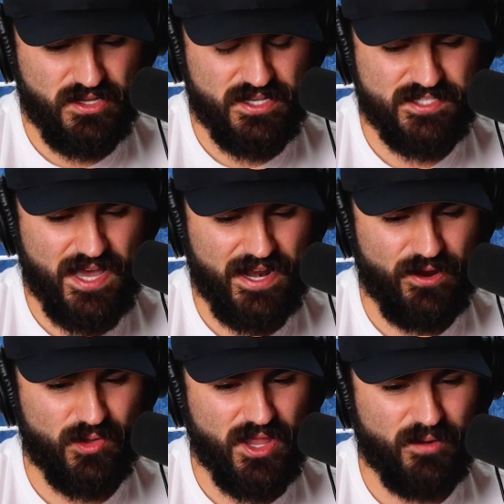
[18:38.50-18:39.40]
Is that
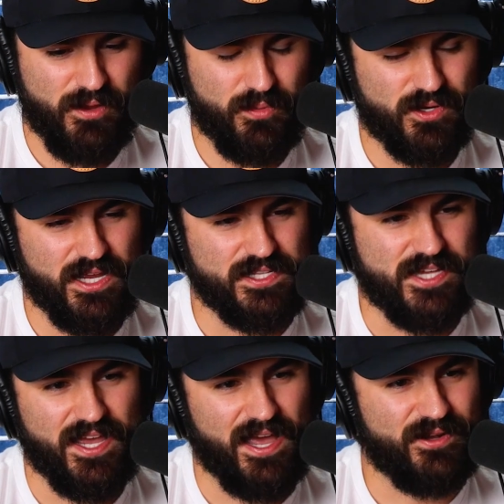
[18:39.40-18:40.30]
how a lot of people are getting
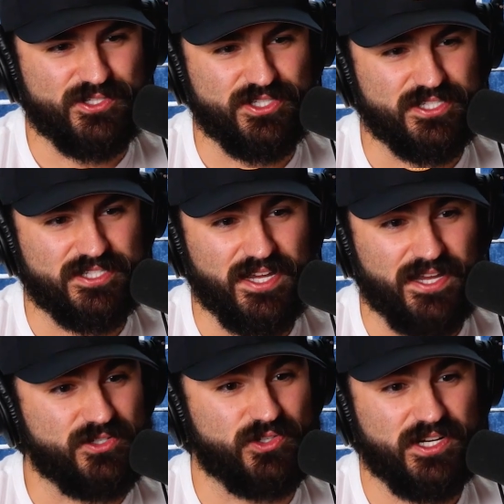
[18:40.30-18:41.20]
takeout, is just
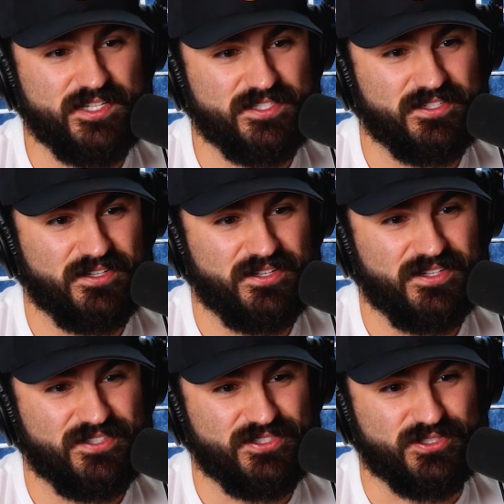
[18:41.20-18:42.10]
injuries?
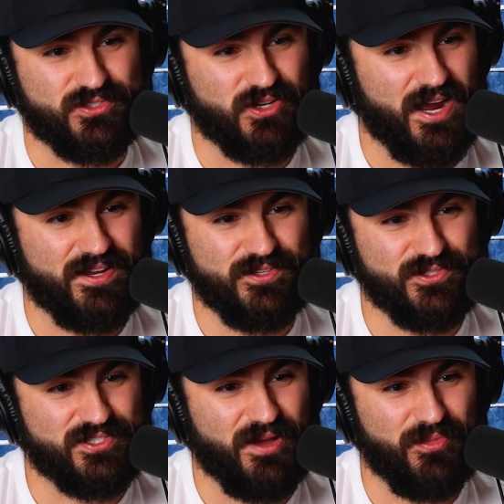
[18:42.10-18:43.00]
Just trying to do
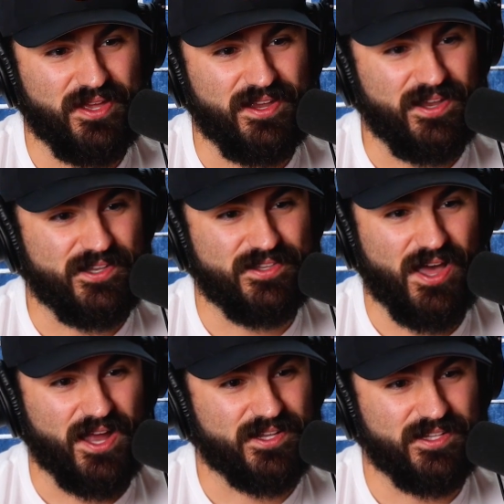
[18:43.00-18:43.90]
something and it's not